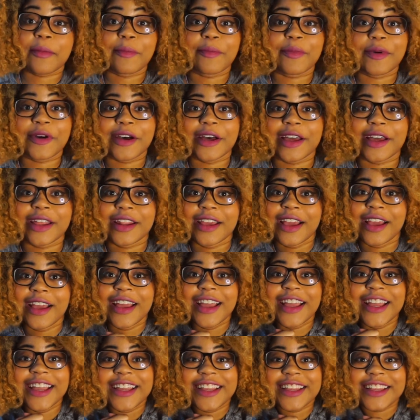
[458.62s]
But
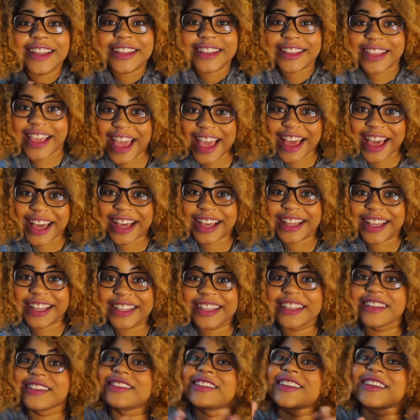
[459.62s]
yeah,
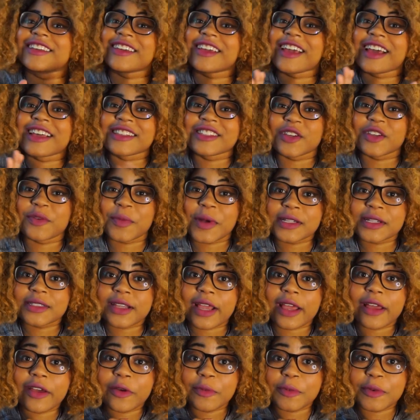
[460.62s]
thank you guys so much.
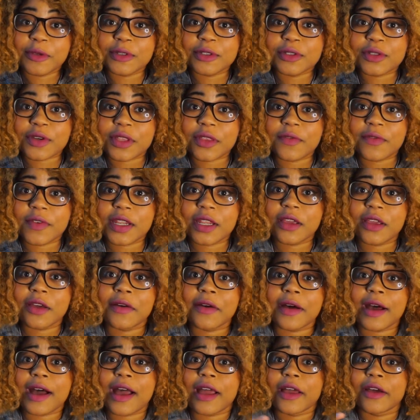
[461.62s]
I hope you enjoyed the
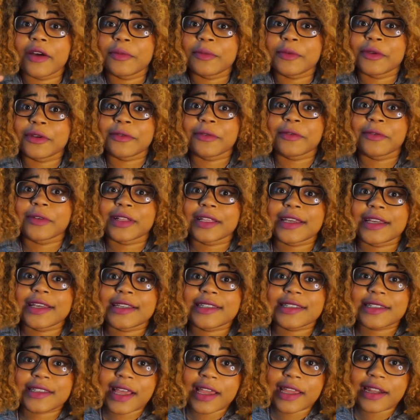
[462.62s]
video. I hope you're really
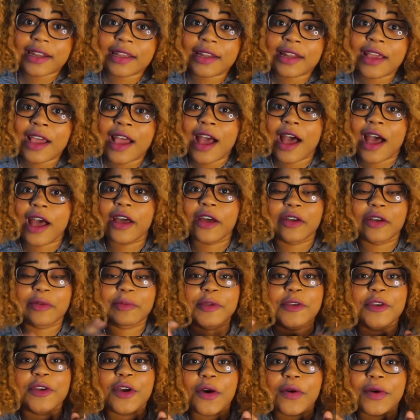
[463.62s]
excited. I hope
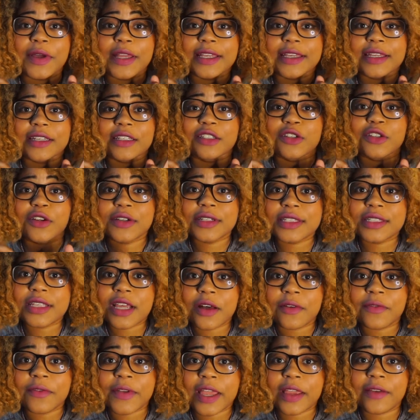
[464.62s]
you go and get
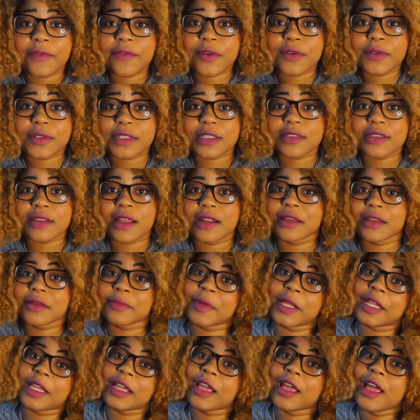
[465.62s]
yourself a Phrozen Sonic
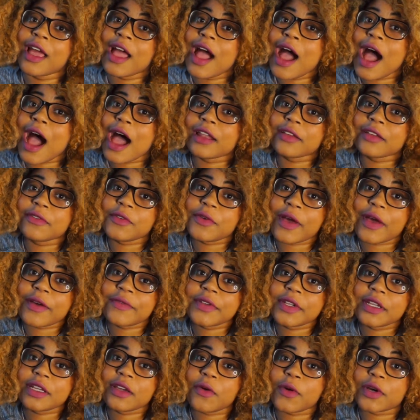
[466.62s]
Mini. And if you have
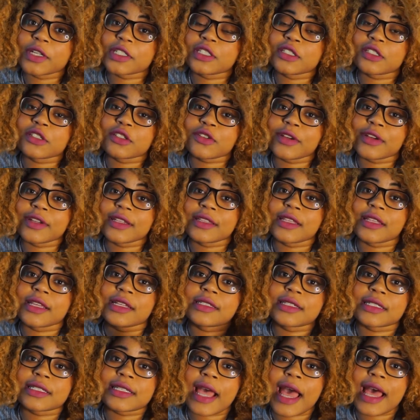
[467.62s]
any questions or anything,
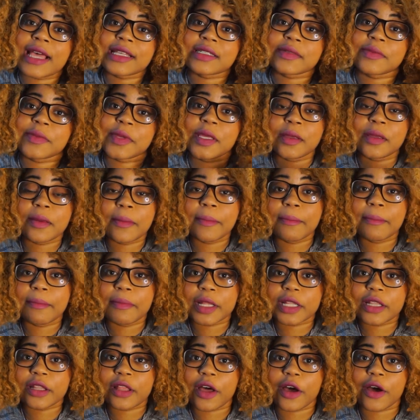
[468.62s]
just ask me
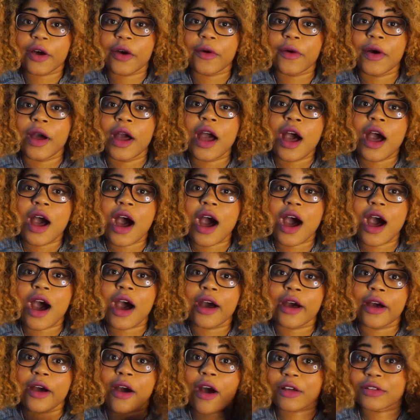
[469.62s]
below.
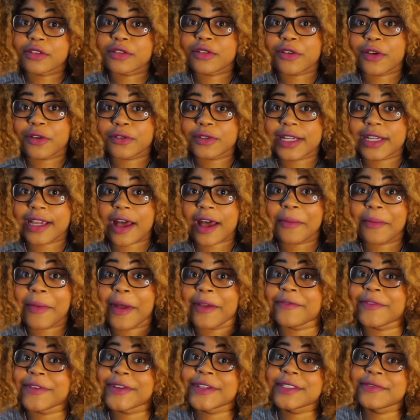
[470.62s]
Also go check out
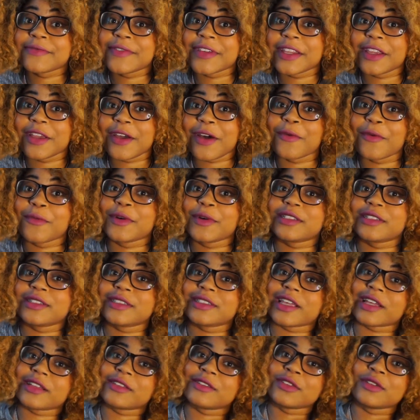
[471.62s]
my first video, which
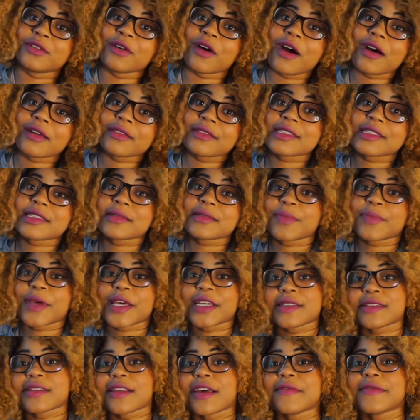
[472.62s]
tells you all the
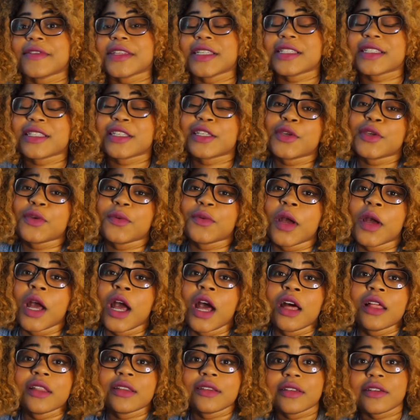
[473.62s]
specs of this cute
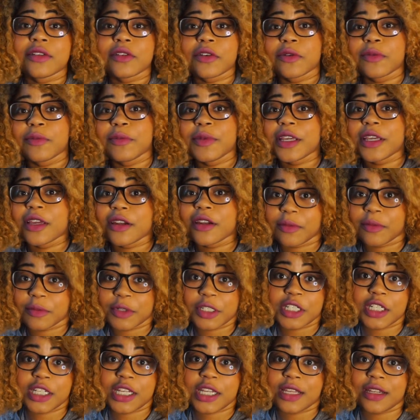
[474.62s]
little beginner
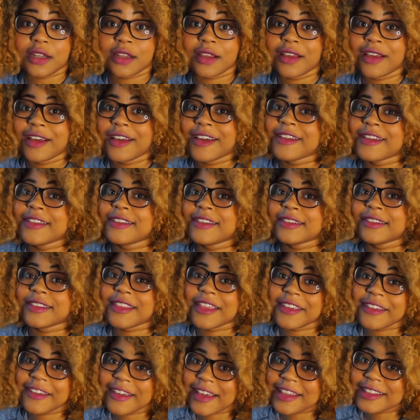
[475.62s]
machine.
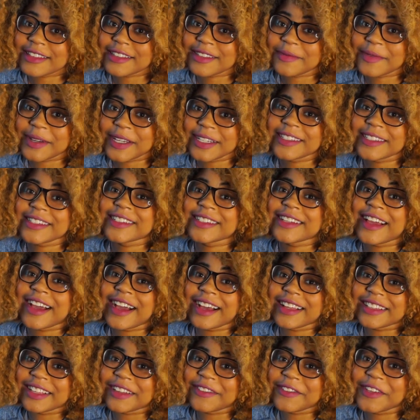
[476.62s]
Thank you guys so much.
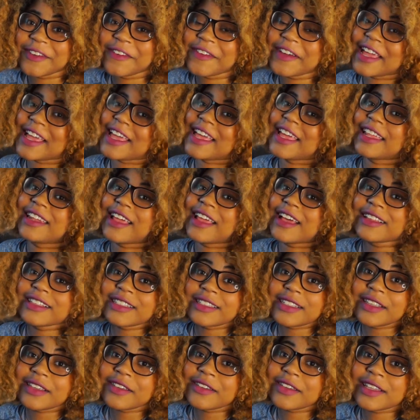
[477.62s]
I love you, and I'll
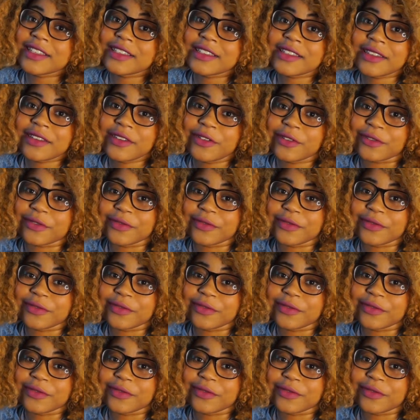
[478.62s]
see you again soon.